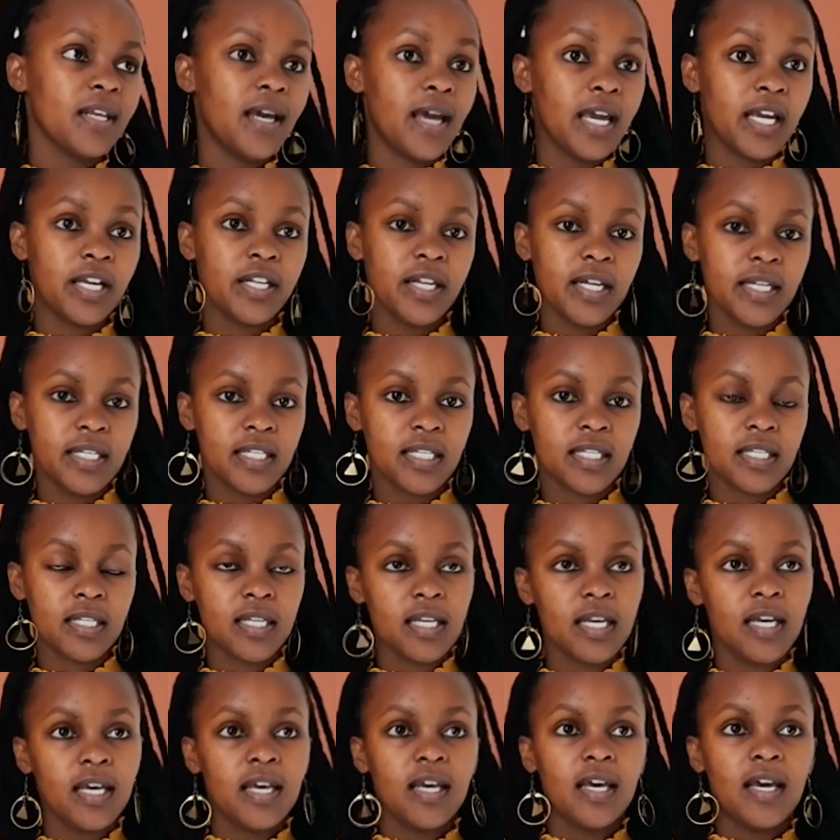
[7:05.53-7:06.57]
I create it,
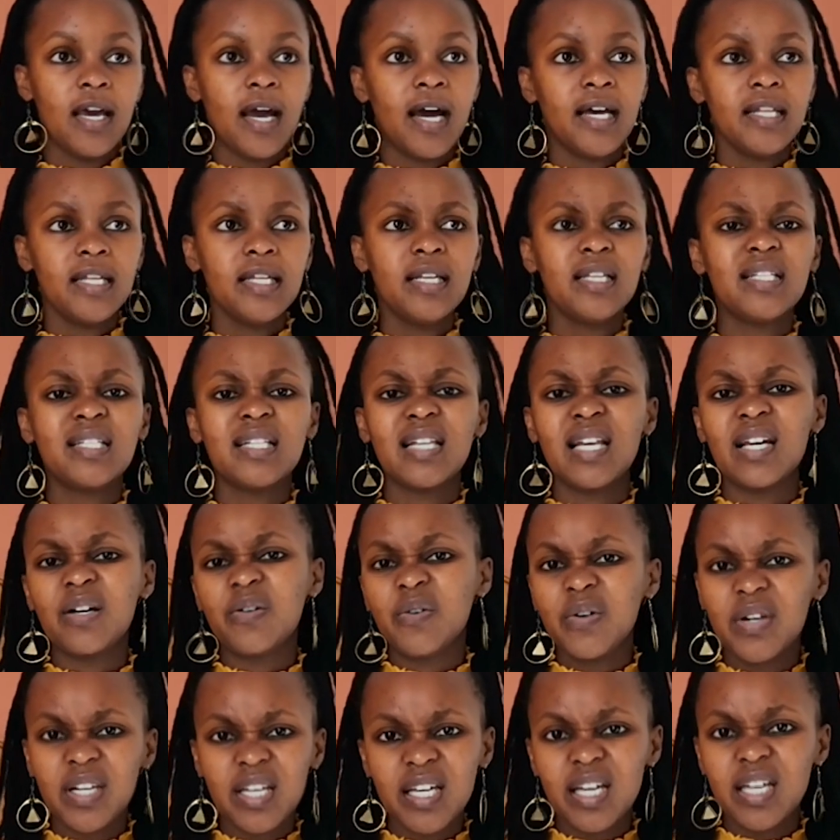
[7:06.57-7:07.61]
and then it's like
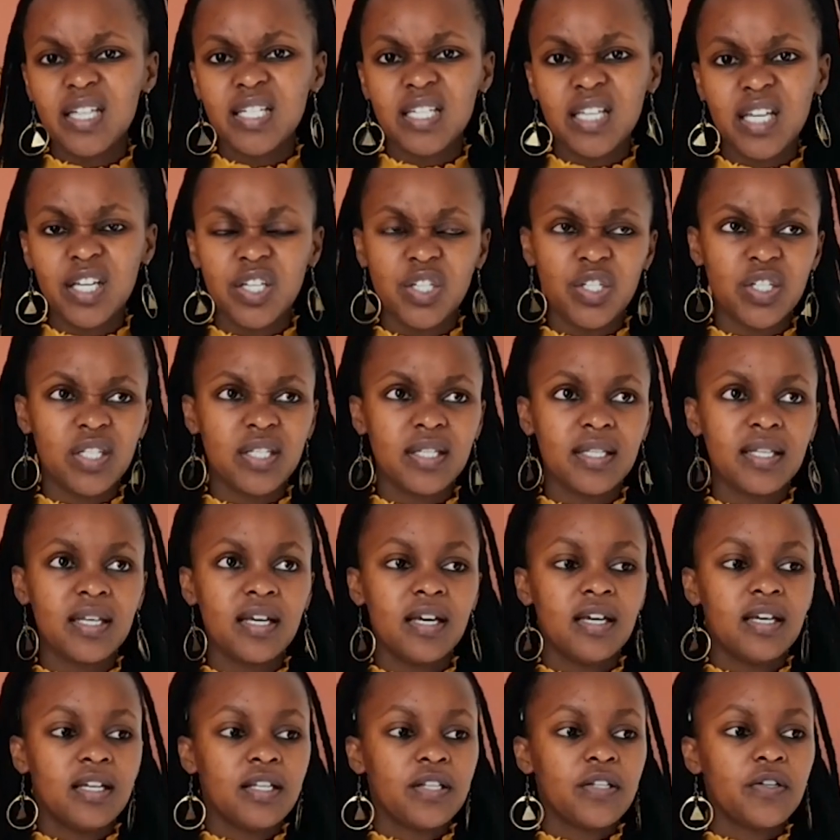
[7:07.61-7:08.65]
only 8 kgs.
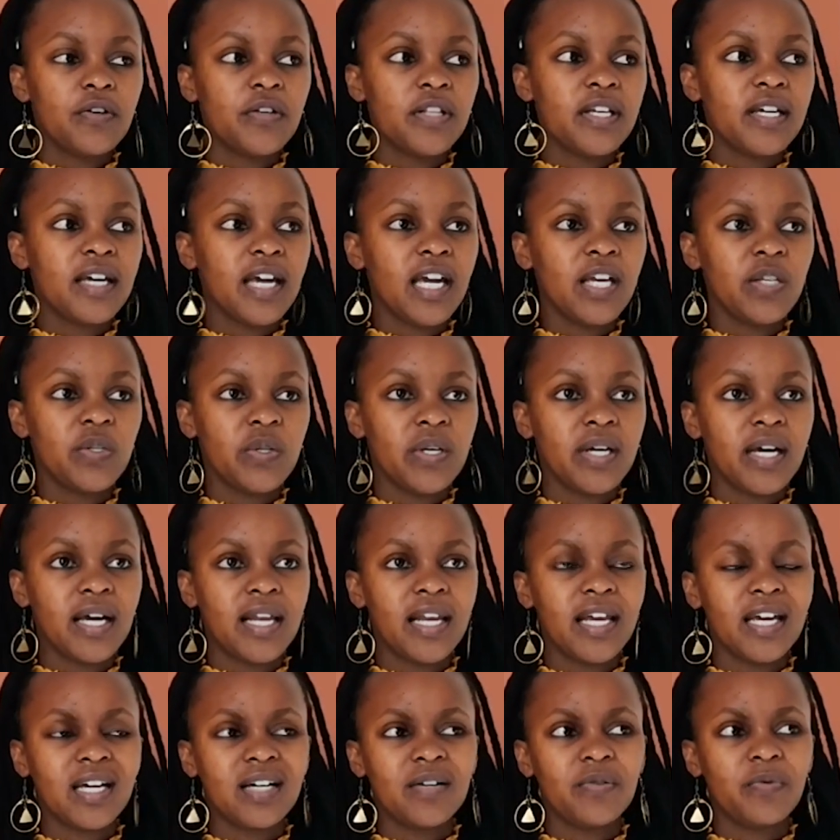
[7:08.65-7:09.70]
So the guys going are
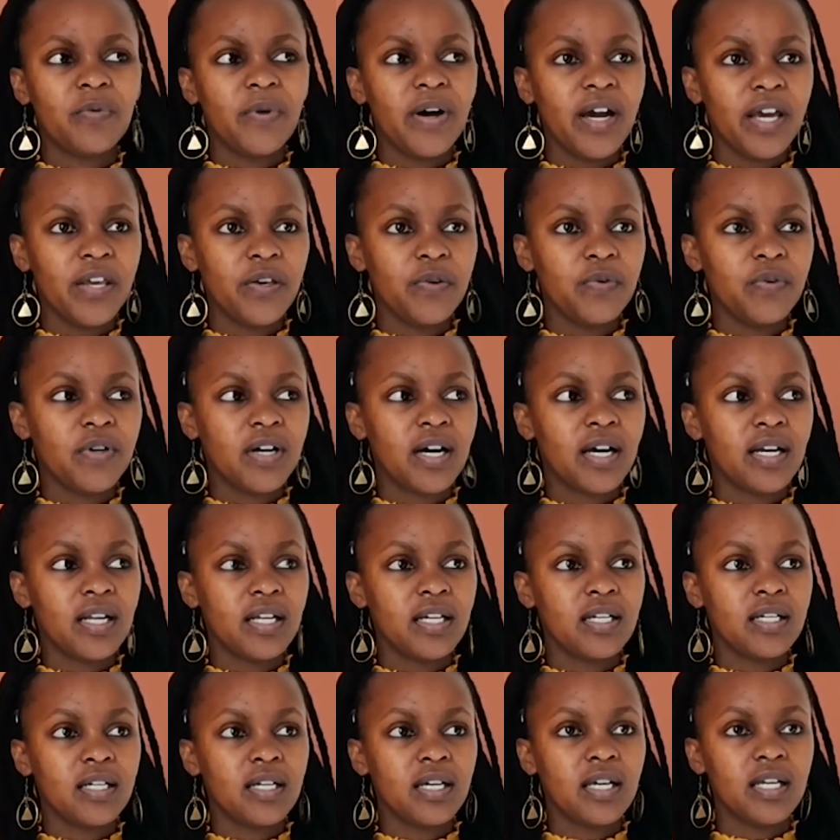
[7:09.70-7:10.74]
like, why are you
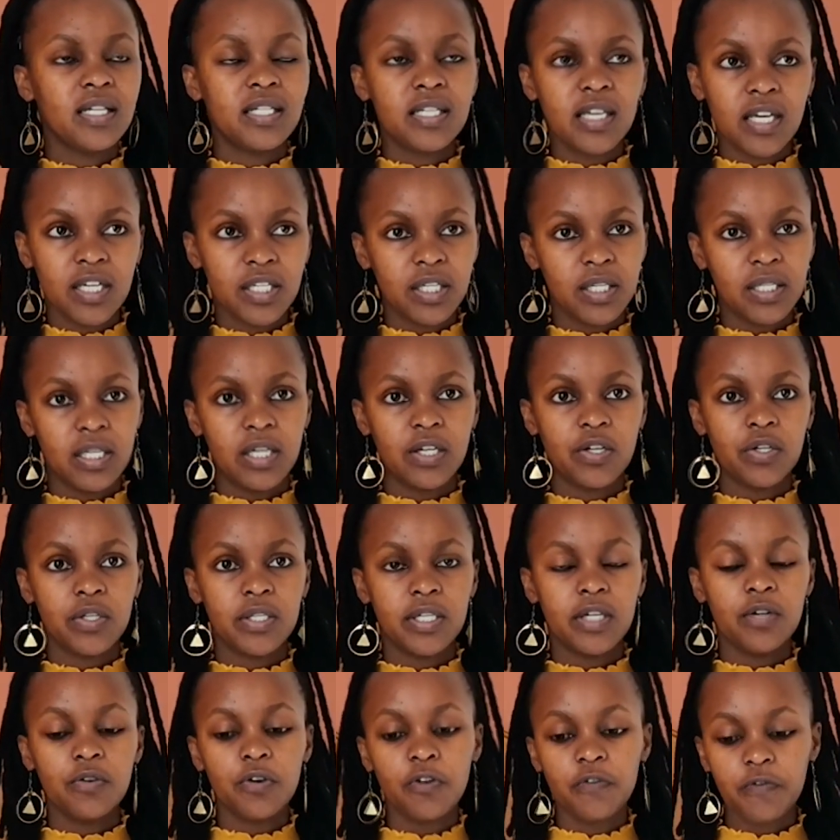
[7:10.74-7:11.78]
carrying 8 kgs and you're
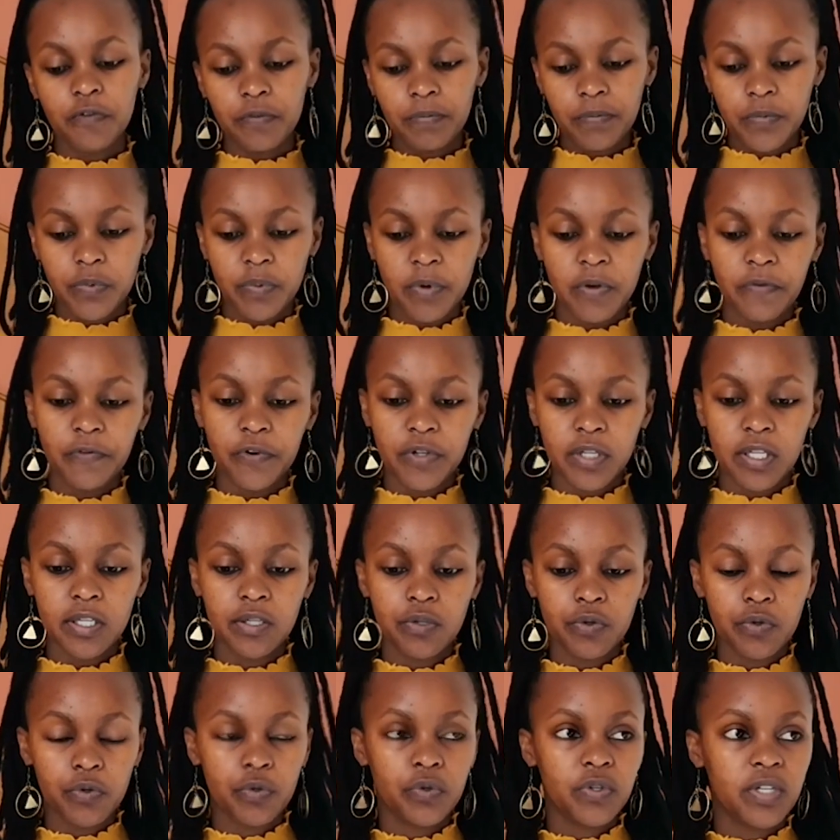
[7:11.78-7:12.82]
still going to pay for these
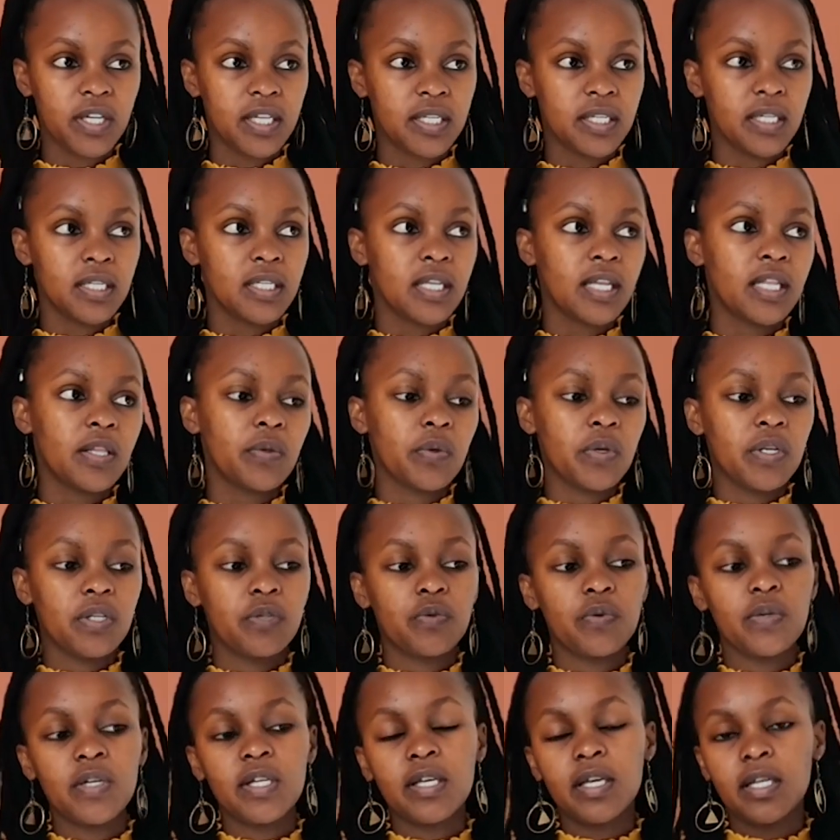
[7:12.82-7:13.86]
2 suitcases, and this one
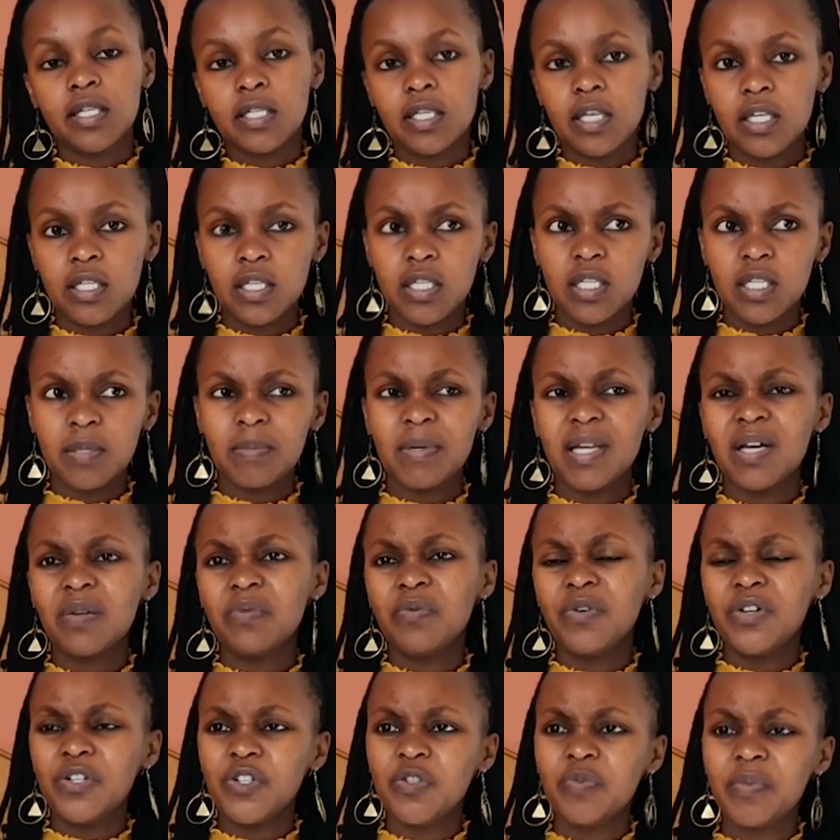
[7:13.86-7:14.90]
is only 8 kgs? I'm like,
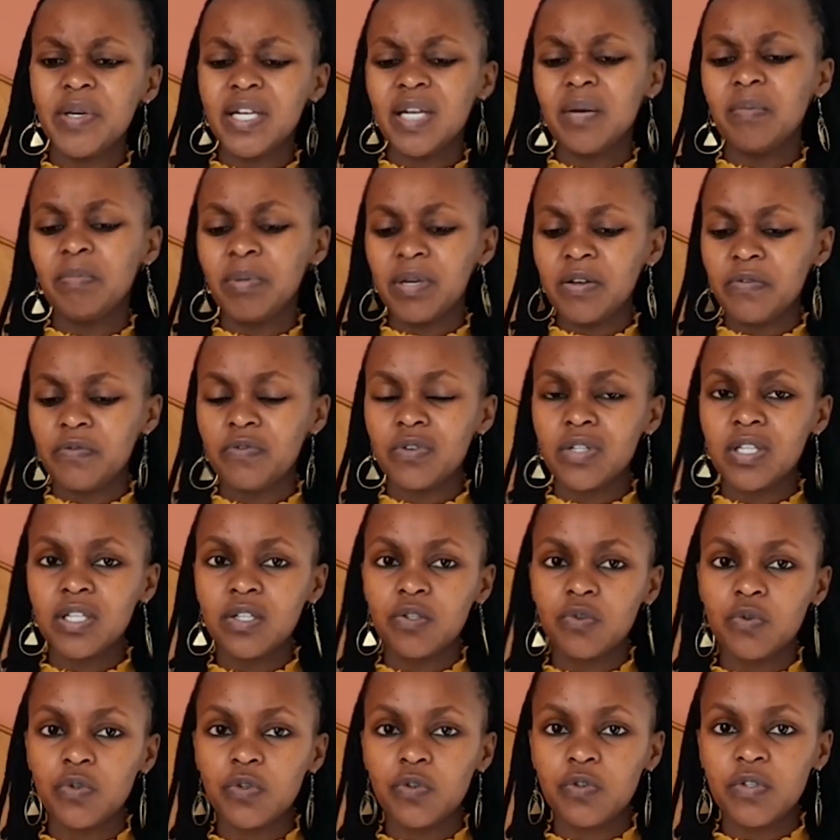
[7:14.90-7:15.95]
what do you mean I'm paying for these
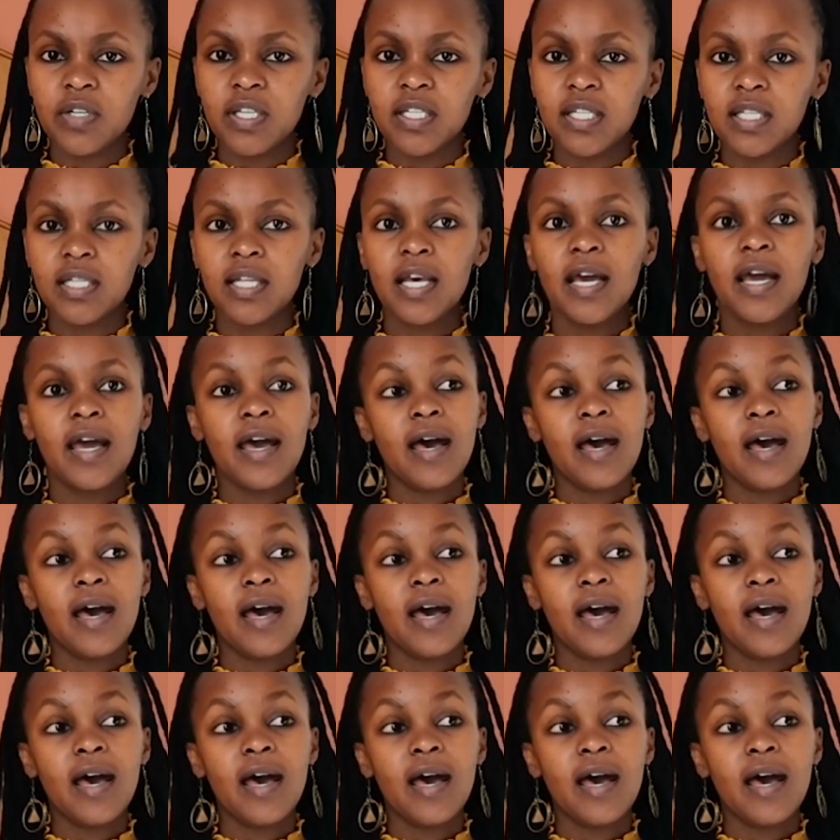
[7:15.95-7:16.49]
2 suitcases?